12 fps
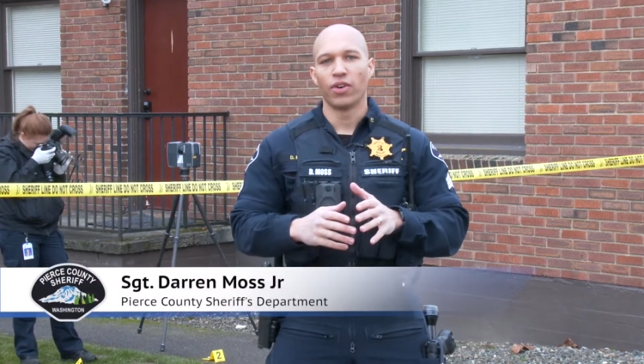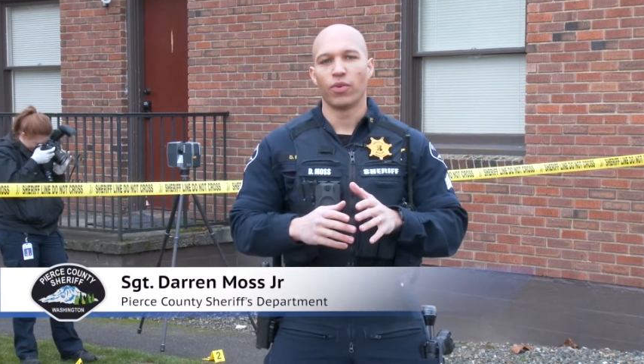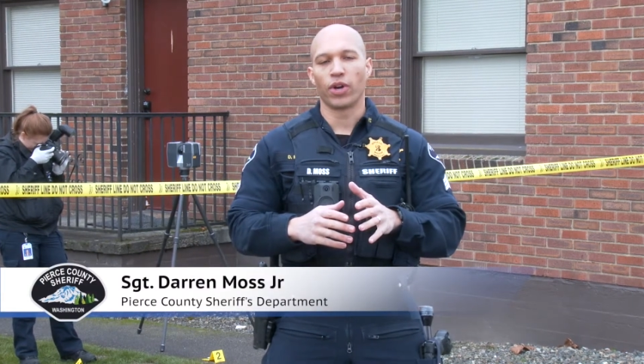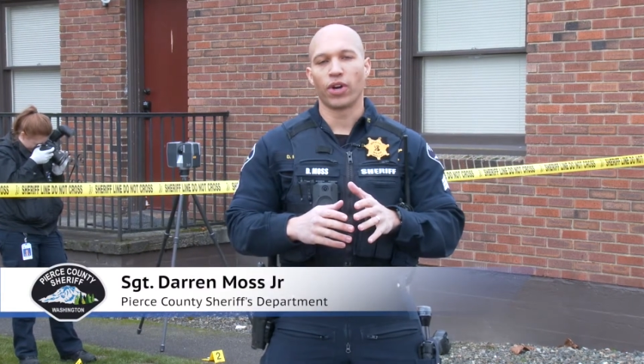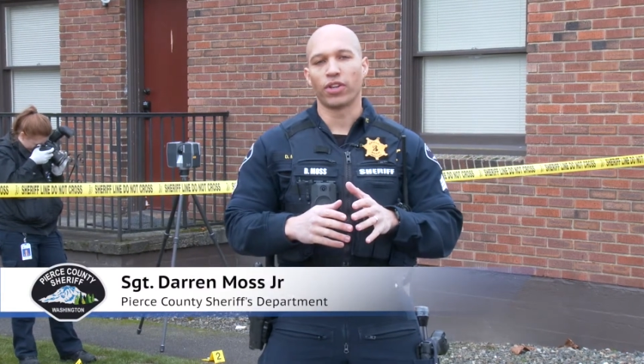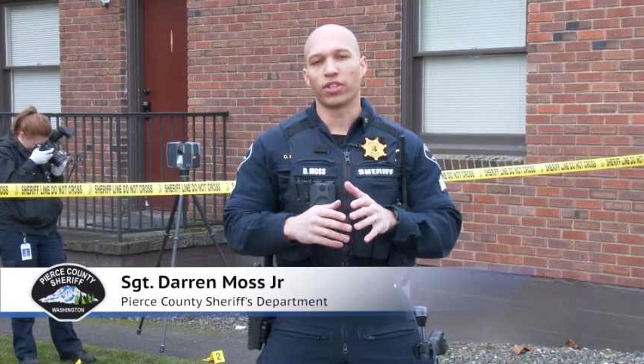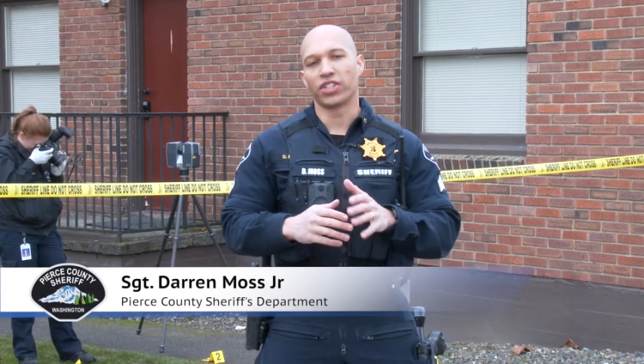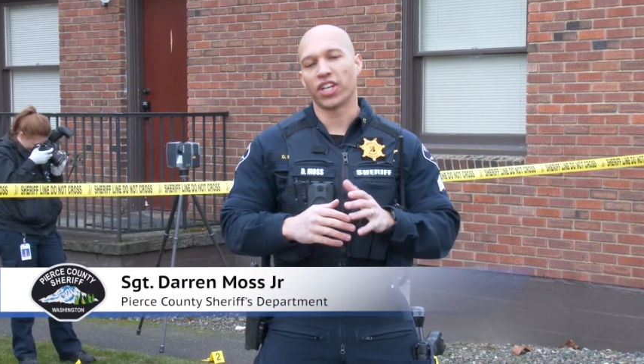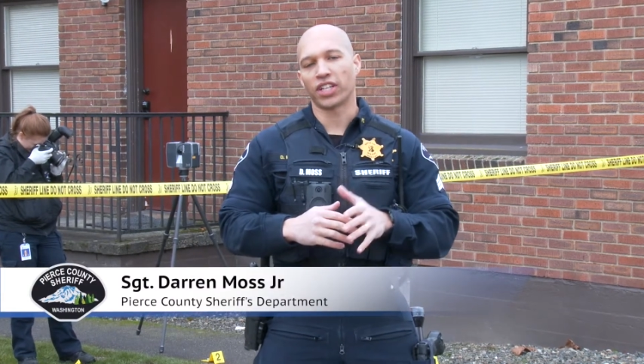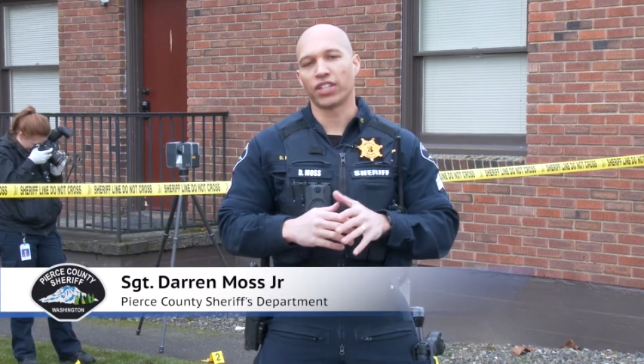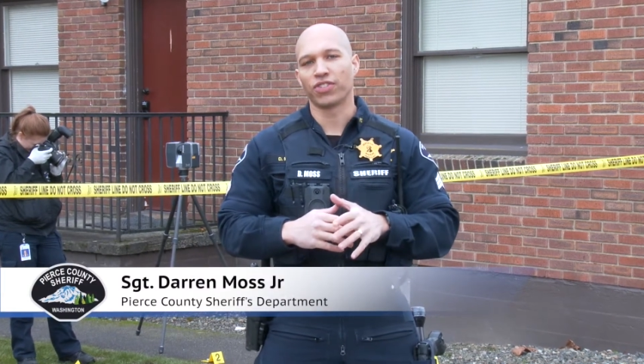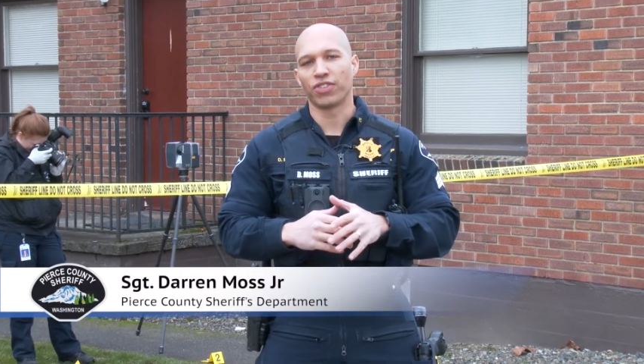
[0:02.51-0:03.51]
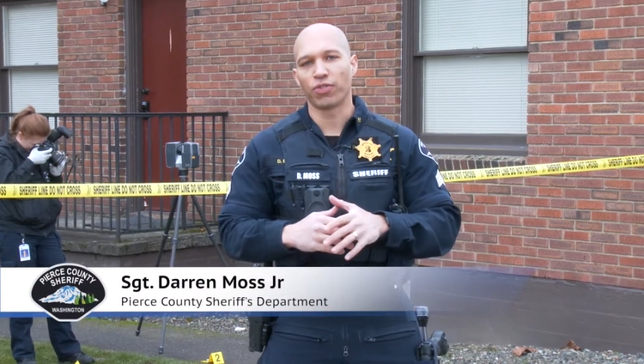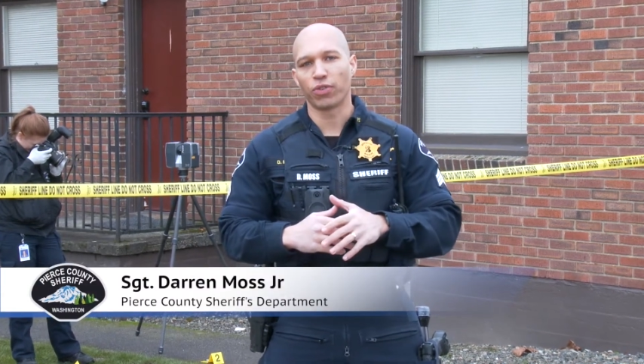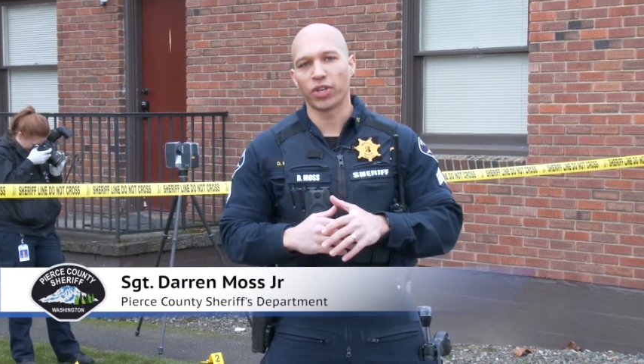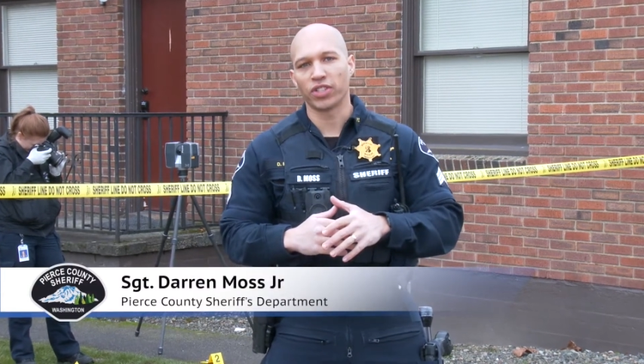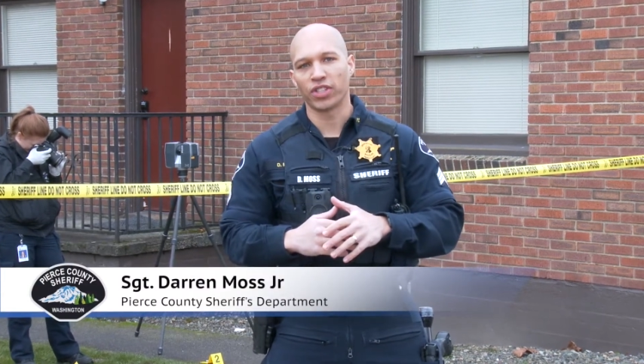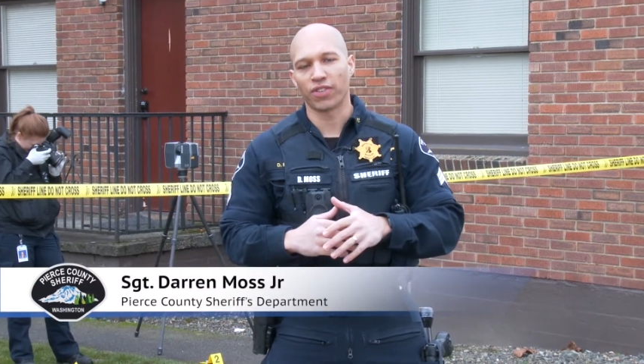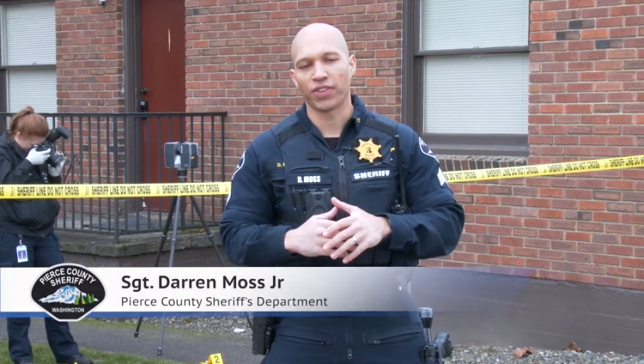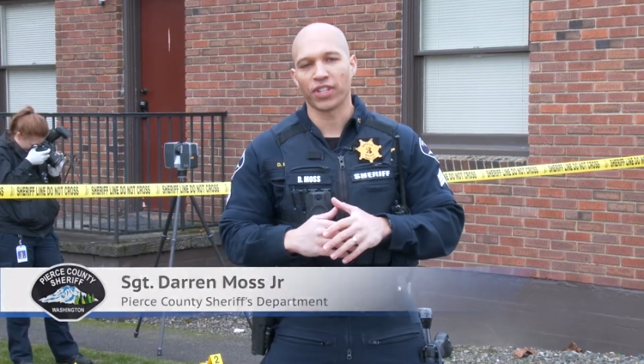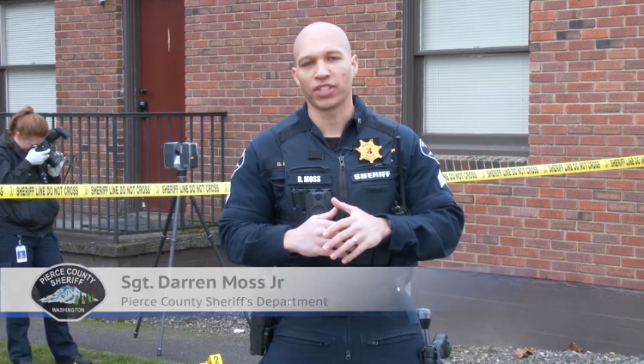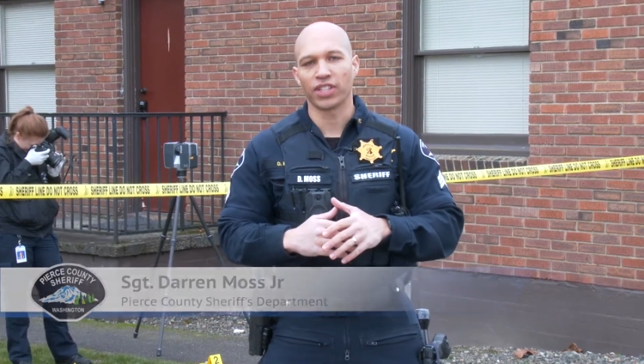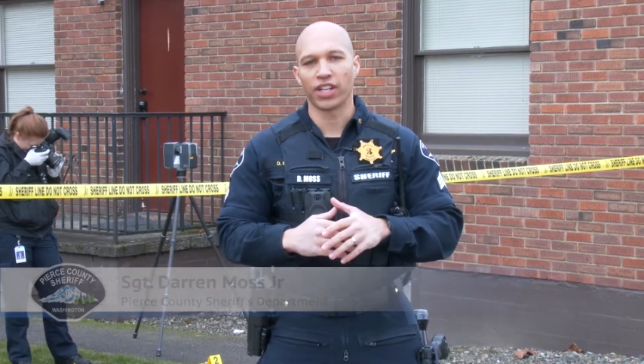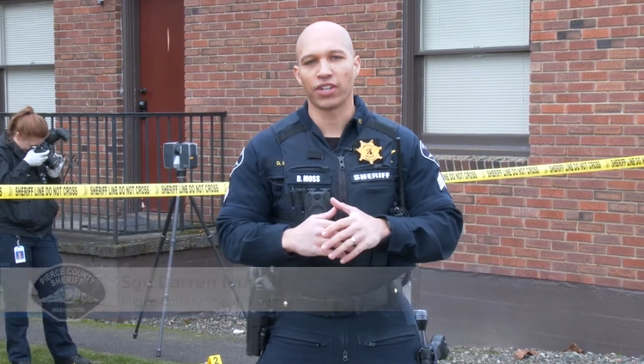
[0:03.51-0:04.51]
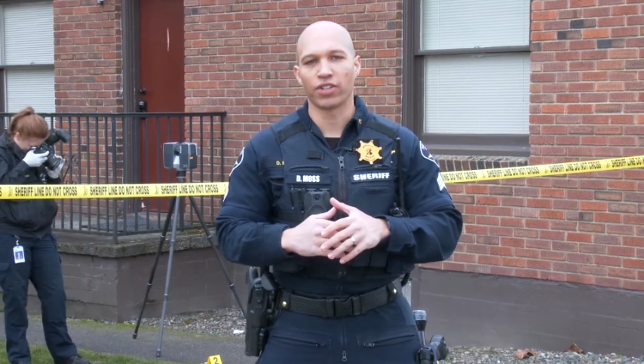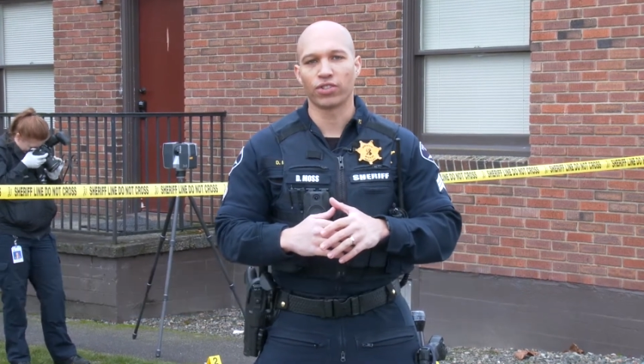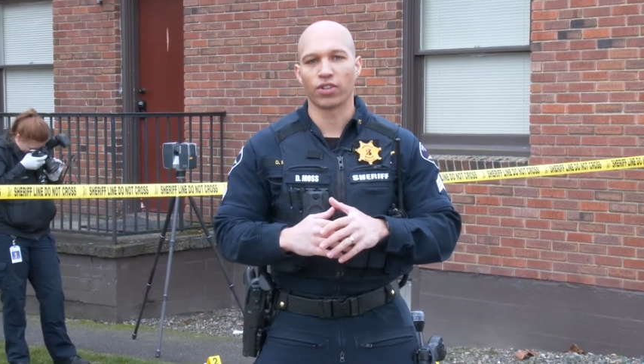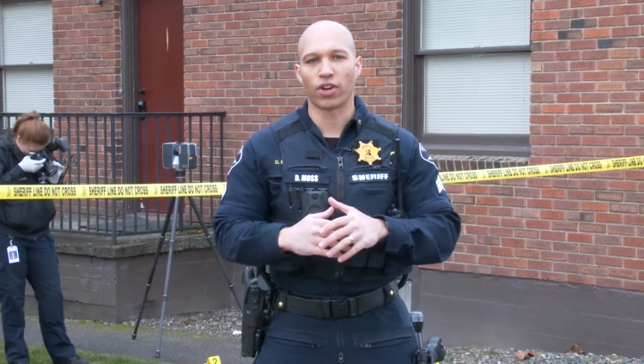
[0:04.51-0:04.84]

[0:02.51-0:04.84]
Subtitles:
where our detectives and forensic investigators